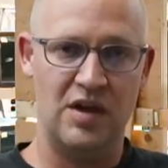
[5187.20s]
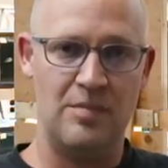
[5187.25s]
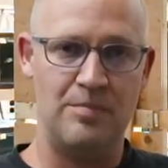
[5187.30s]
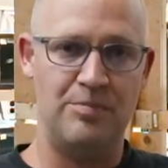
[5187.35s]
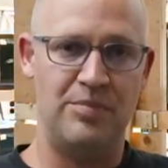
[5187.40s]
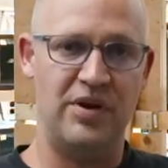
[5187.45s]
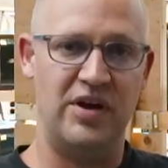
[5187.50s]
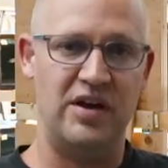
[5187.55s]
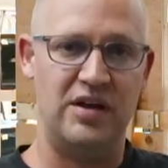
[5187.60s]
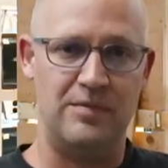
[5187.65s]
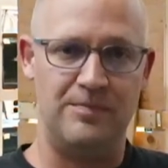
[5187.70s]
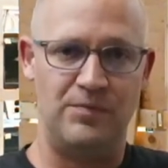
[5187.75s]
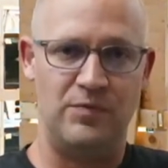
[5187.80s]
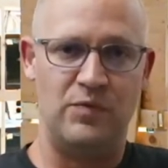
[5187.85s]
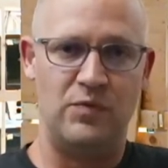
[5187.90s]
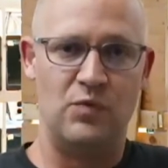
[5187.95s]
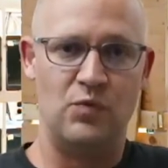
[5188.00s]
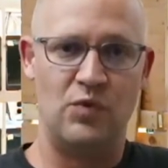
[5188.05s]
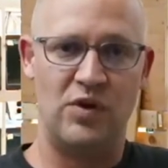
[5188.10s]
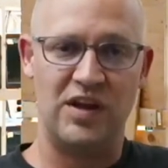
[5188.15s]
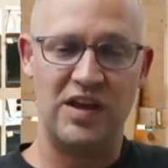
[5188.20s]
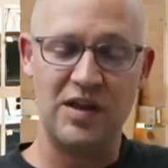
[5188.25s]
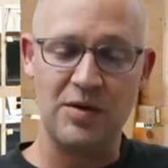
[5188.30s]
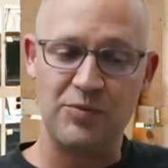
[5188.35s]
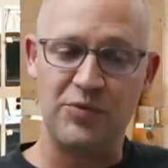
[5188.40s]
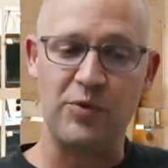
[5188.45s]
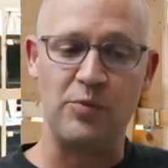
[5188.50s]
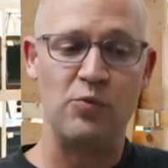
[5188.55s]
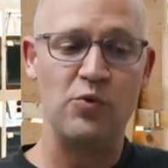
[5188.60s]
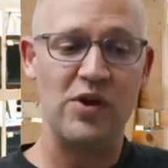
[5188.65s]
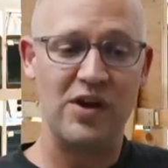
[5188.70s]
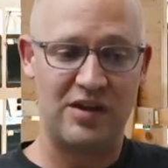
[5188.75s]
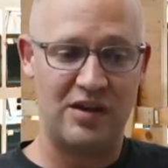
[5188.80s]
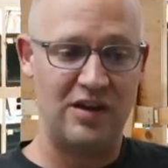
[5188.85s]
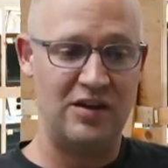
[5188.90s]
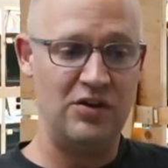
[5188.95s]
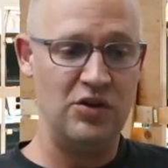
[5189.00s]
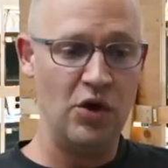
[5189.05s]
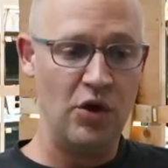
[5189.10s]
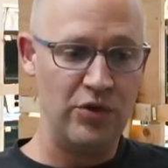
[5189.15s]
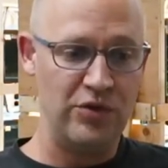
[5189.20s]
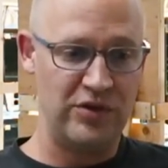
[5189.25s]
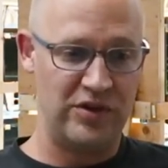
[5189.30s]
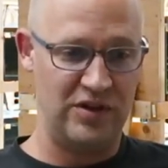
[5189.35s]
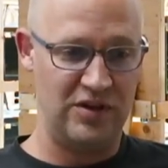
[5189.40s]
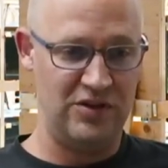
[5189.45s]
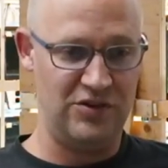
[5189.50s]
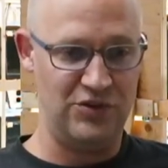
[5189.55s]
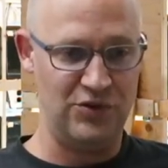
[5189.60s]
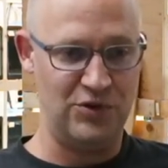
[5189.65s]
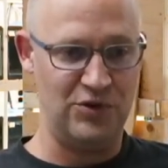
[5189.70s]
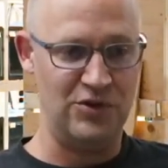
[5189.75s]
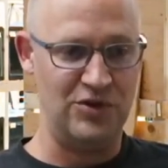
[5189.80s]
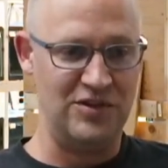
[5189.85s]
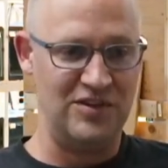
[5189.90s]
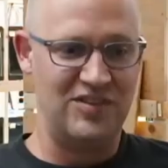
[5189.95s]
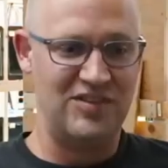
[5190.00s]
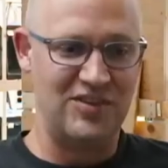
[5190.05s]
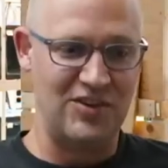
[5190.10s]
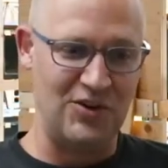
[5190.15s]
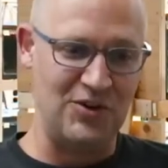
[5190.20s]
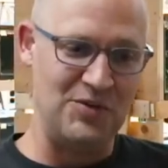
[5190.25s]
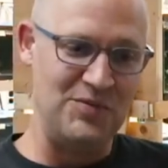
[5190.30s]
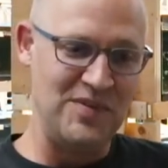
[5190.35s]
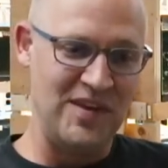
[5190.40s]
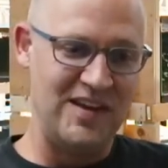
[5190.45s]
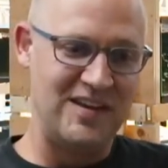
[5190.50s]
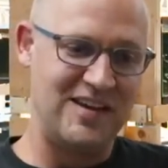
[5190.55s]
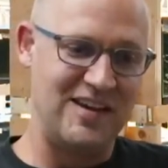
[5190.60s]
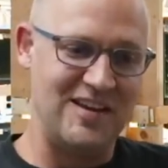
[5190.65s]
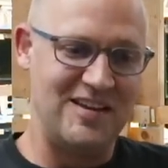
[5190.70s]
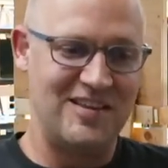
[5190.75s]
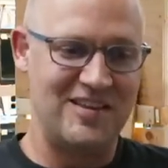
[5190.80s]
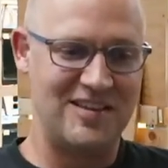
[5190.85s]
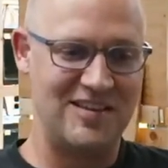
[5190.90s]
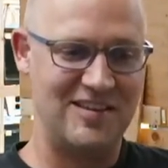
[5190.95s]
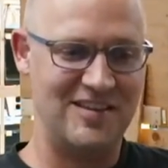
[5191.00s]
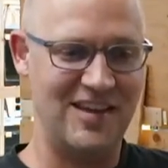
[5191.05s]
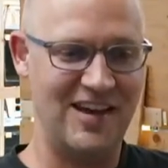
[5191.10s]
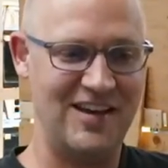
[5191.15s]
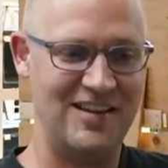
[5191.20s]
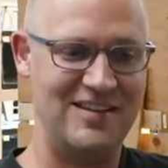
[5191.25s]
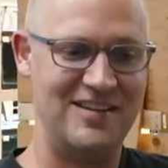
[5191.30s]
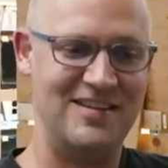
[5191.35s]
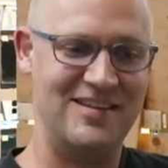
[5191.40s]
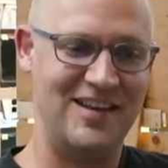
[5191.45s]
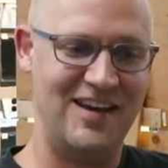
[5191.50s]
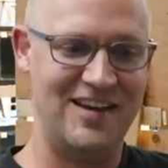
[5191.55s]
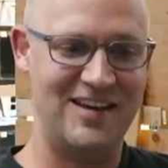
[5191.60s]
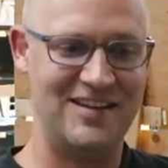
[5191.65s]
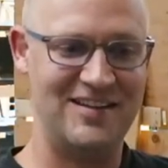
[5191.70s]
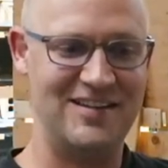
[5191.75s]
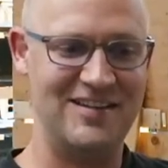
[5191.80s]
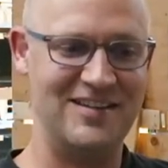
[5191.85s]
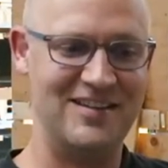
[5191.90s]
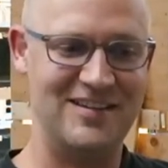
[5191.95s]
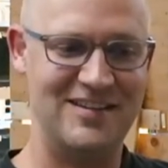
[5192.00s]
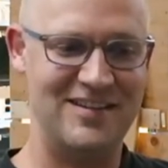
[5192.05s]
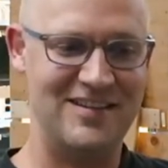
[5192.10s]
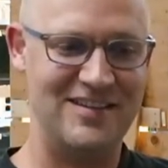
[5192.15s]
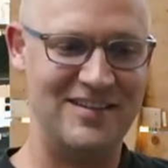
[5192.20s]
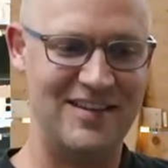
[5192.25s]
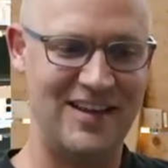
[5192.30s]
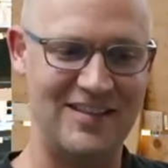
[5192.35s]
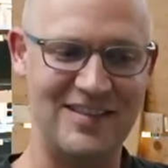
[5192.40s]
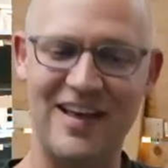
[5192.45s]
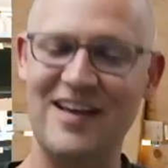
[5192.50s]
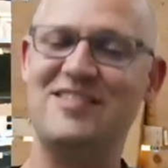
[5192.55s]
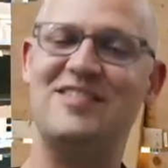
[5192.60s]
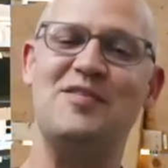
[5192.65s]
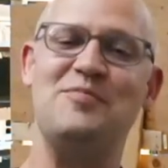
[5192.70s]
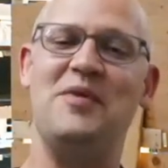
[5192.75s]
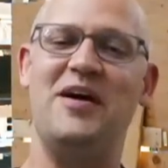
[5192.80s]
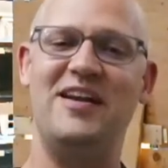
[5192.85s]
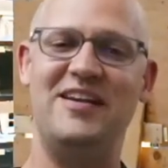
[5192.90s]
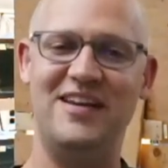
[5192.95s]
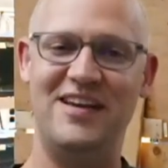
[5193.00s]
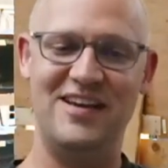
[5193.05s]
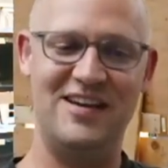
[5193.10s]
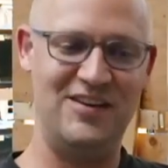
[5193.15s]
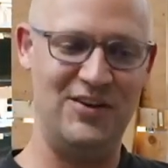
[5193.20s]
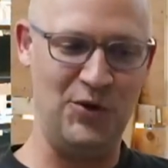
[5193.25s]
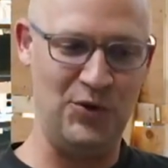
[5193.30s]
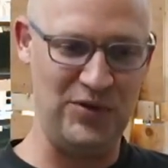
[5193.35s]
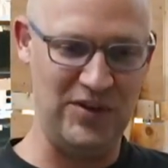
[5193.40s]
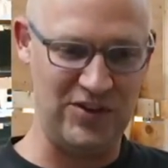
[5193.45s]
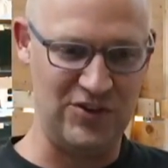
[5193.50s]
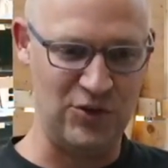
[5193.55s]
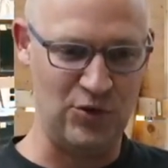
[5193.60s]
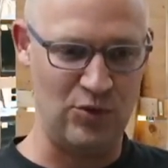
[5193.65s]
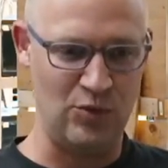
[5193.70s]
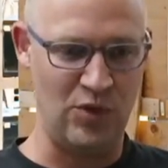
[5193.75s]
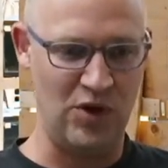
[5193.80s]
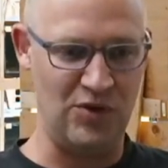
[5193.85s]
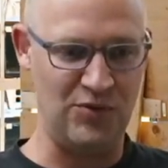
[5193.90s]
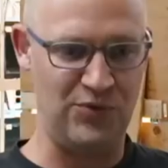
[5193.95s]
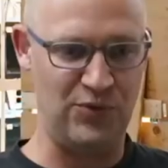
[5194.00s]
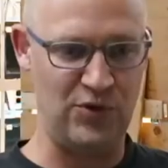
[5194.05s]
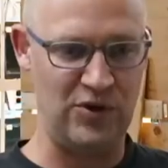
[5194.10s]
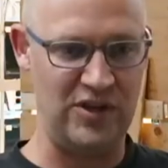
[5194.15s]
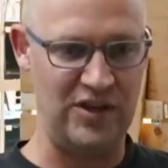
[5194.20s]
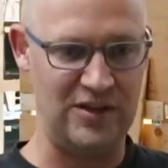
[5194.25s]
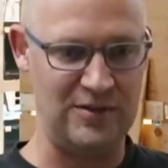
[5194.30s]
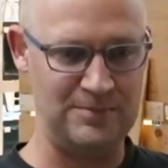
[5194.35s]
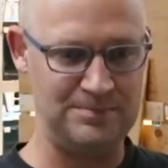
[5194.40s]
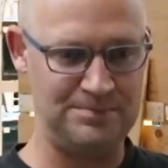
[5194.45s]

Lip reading: But when I get them from Rick, I know they're going to do good. So, Keith, that lights up my day knowing they're doing well for you.